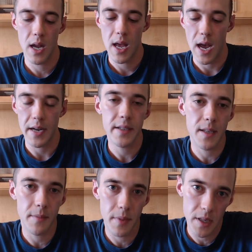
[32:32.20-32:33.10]
I did
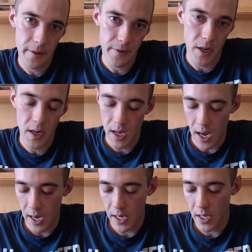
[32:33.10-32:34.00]
something a bit different.
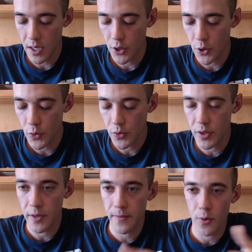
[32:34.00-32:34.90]
I used
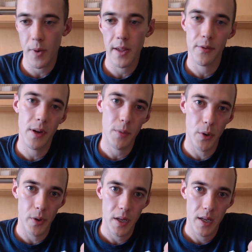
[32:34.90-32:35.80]
the 4:3
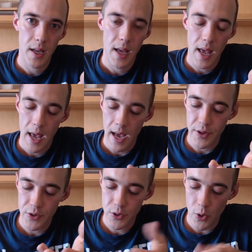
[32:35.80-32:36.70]
mode,
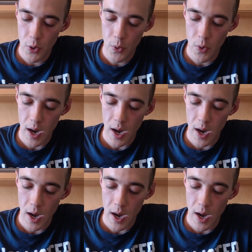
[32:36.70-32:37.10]
and so